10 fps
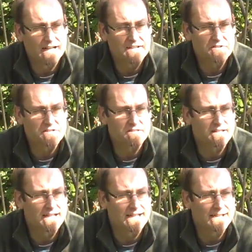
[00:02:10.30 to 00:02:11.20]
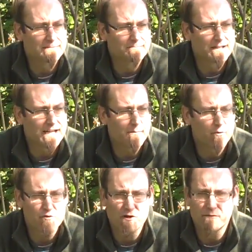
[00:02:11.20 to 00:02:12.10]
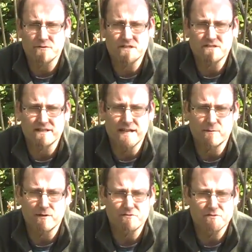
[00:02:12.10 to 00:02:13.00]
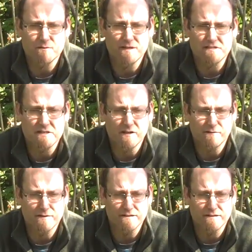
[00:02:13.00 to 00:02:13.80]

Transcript: I got more nervous as I came closer to myself.